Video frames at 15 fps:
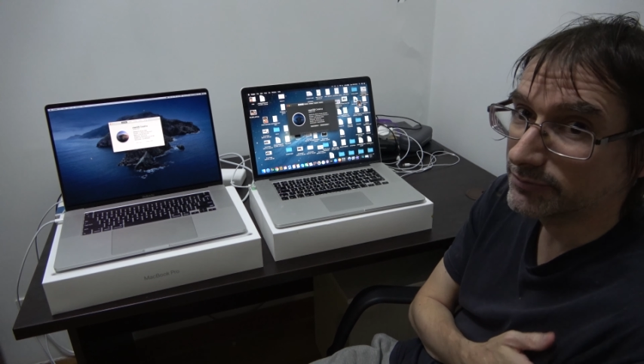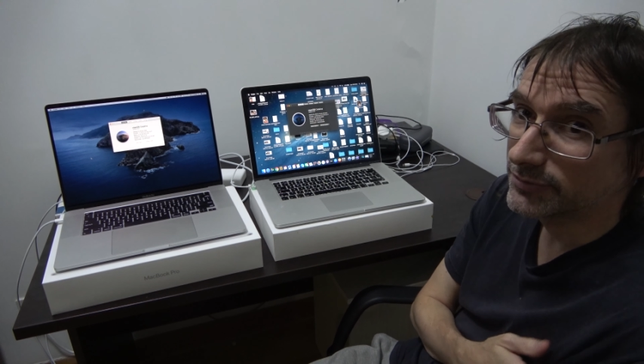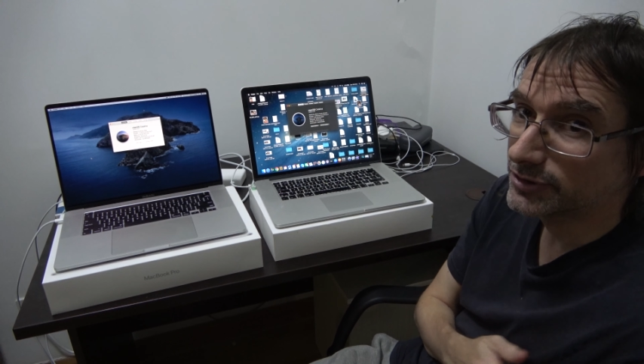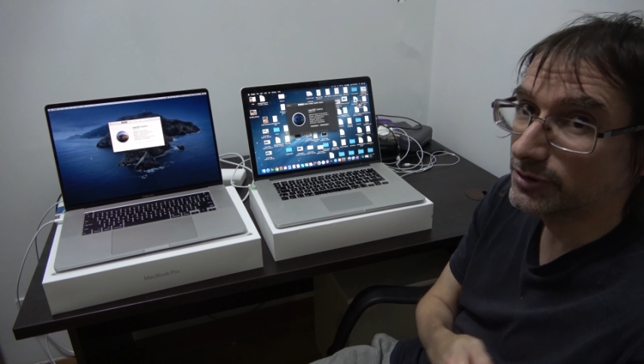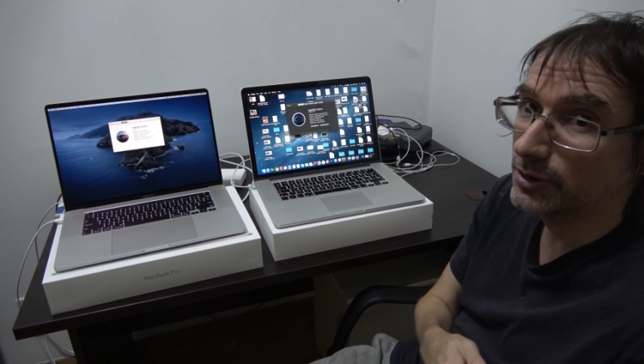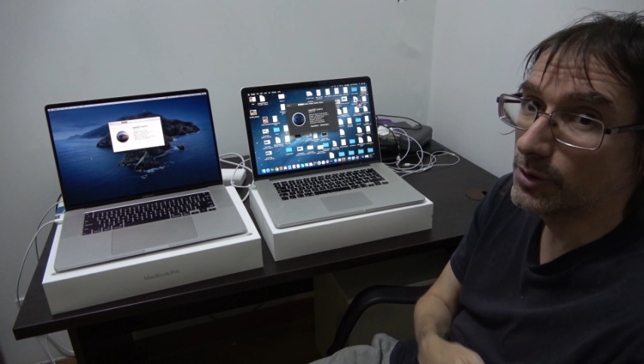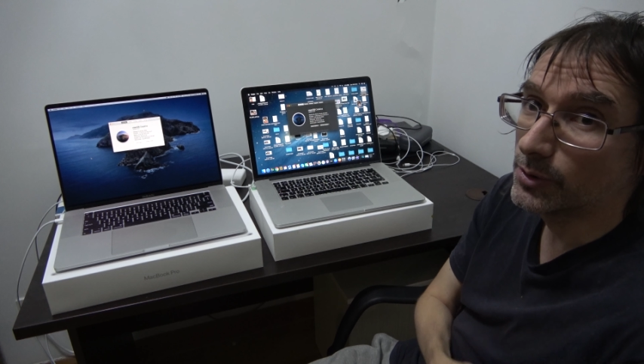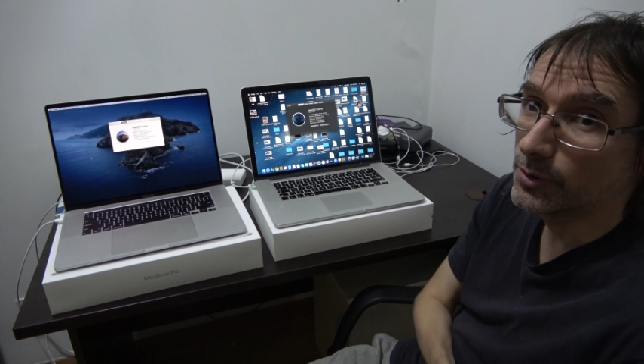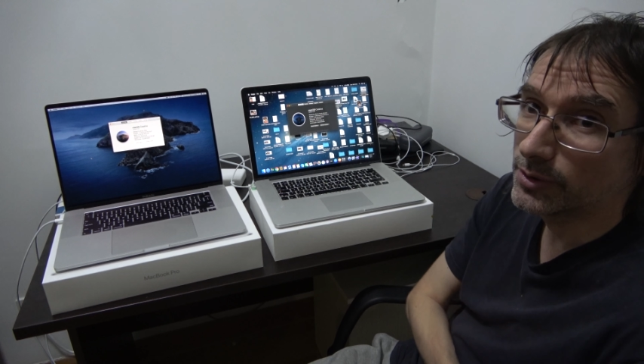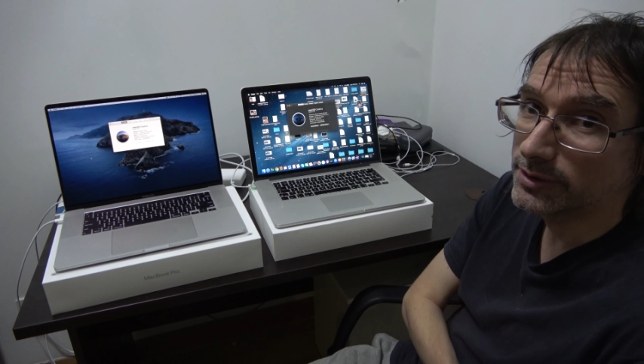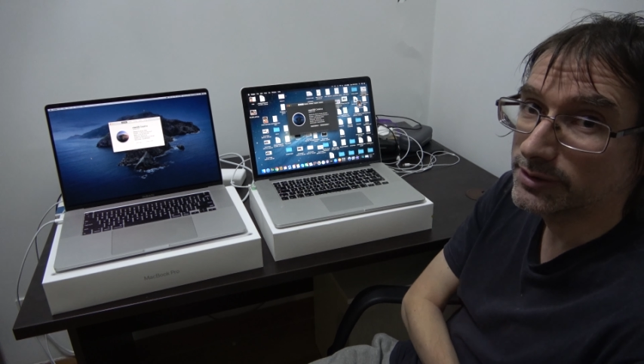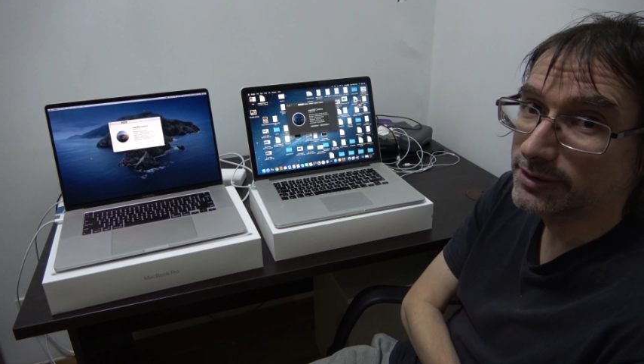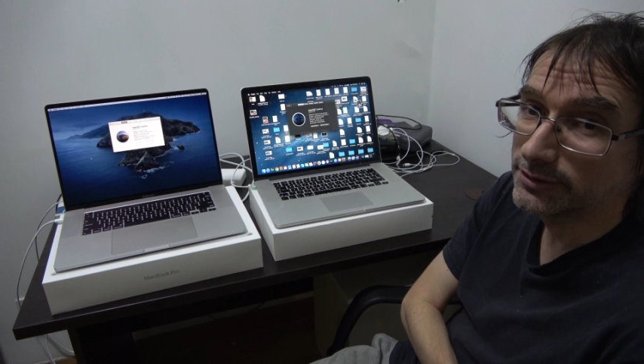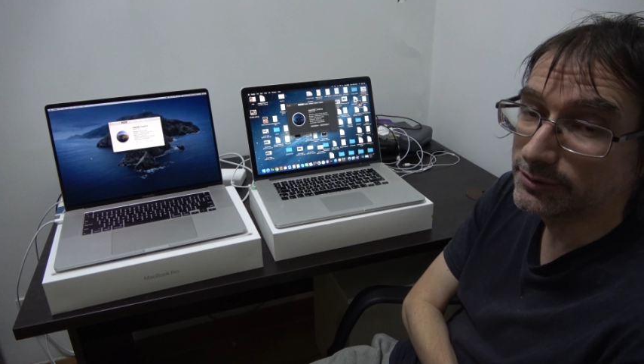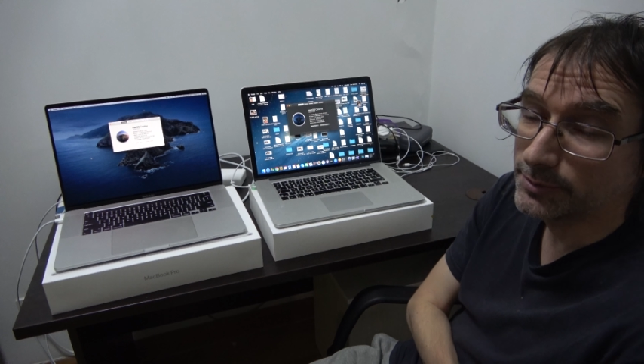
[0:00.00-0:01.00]
So it
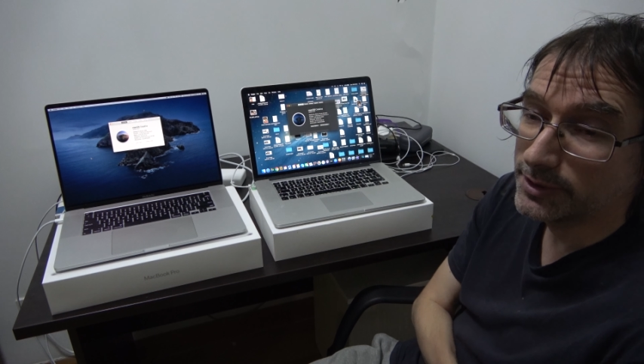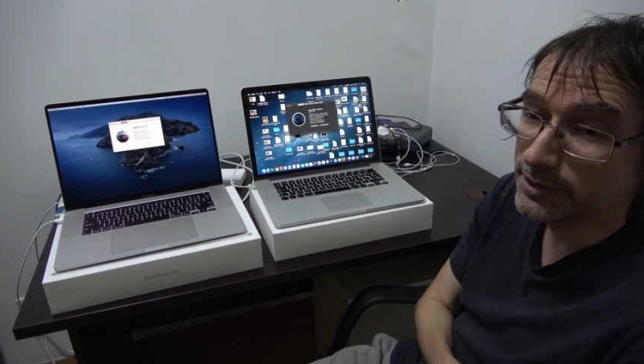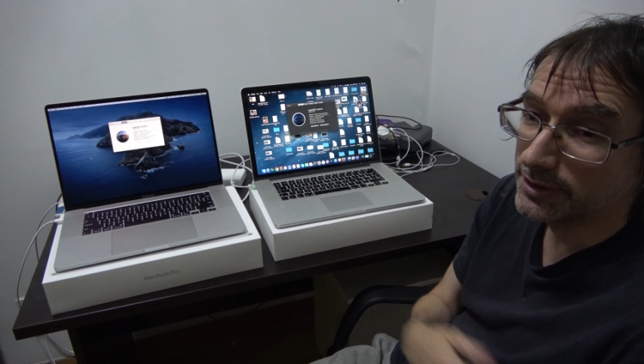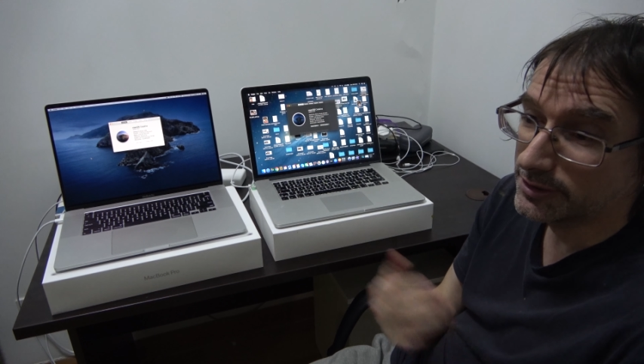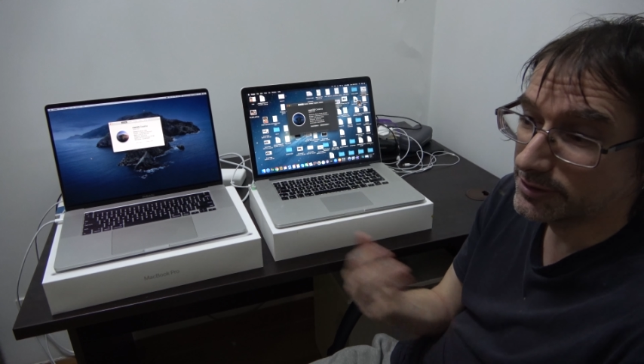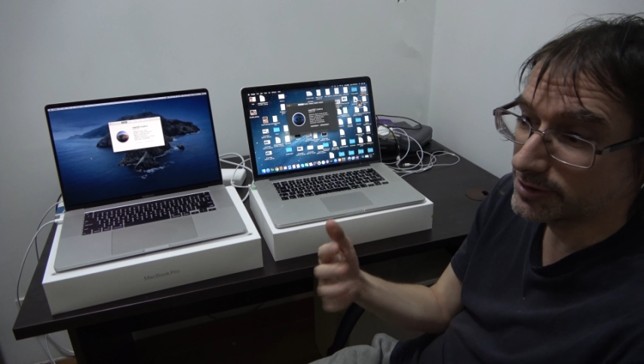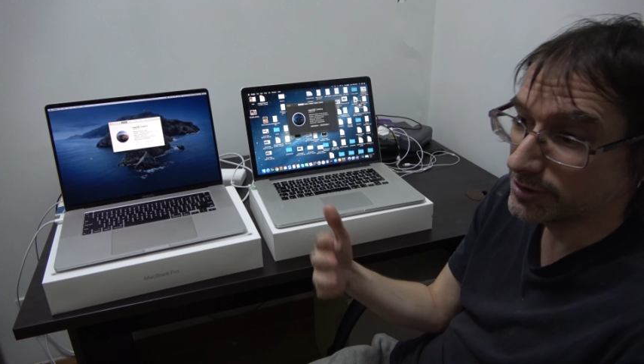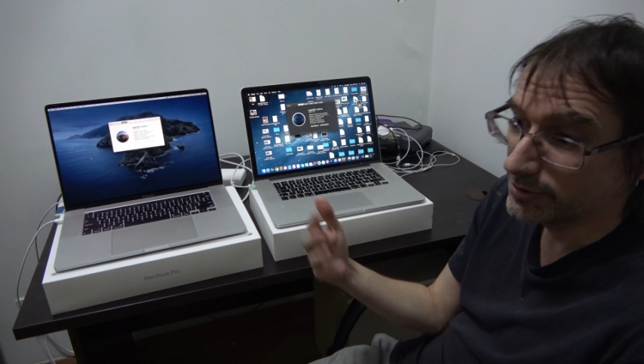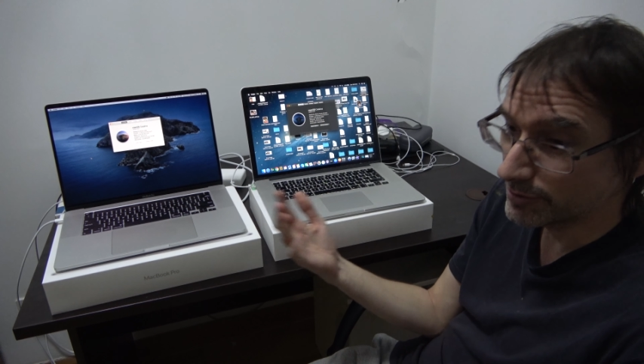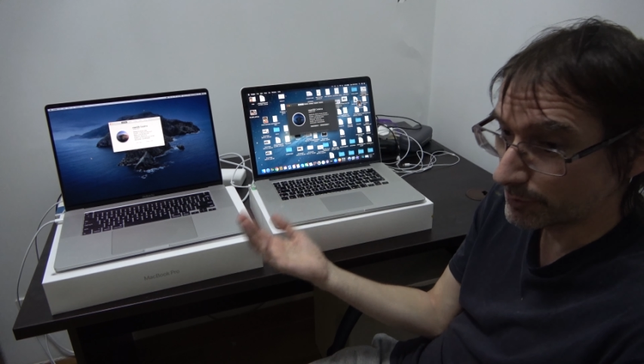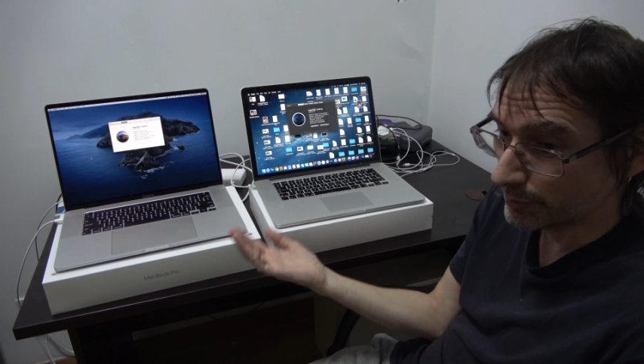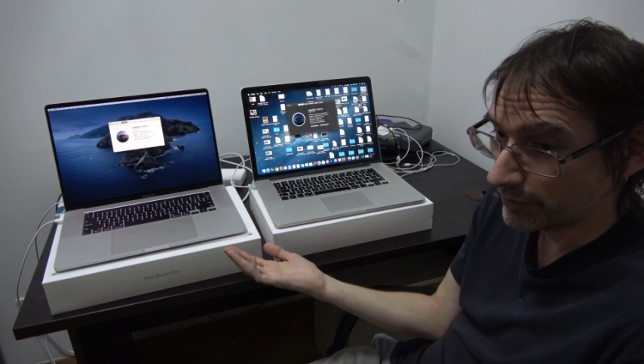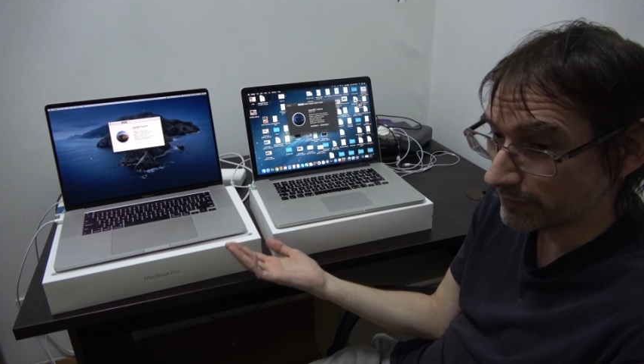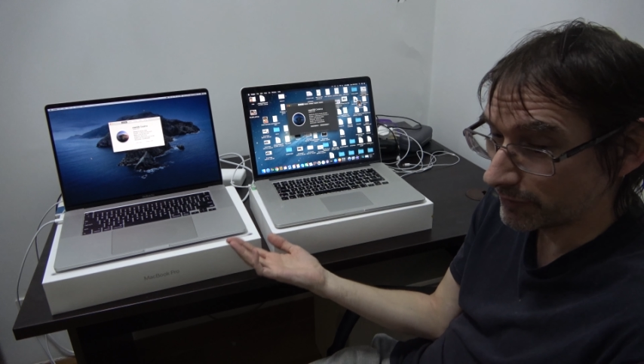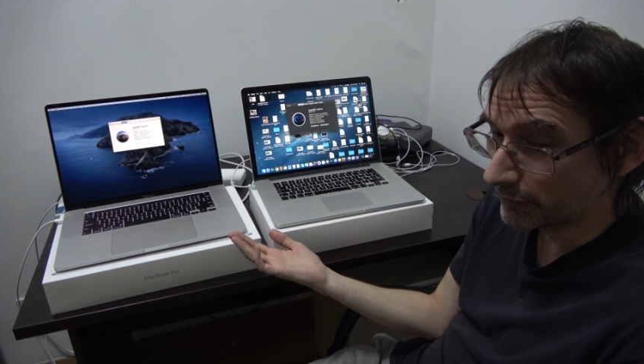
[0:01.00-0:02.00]
told me to use a
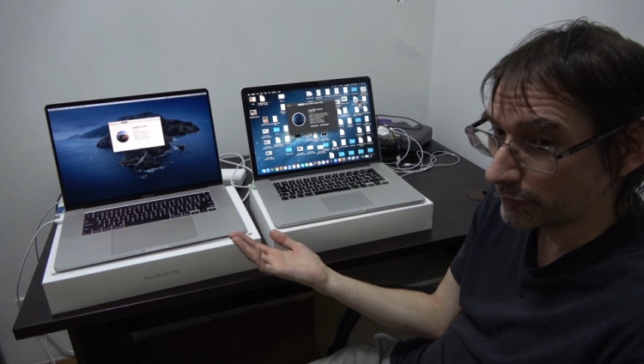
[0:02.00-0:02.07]
previous